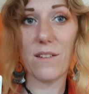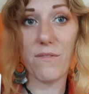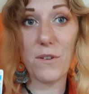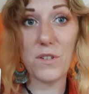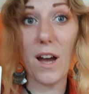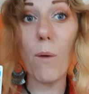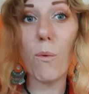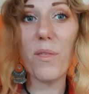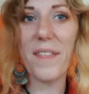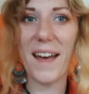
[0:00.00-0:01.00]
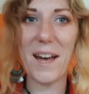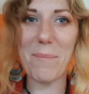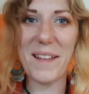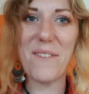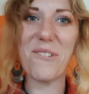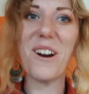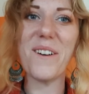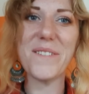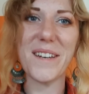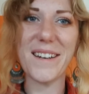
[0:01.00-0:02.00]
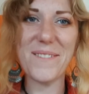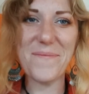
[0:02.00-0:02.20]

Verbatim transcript: the future. I want that happily ever after.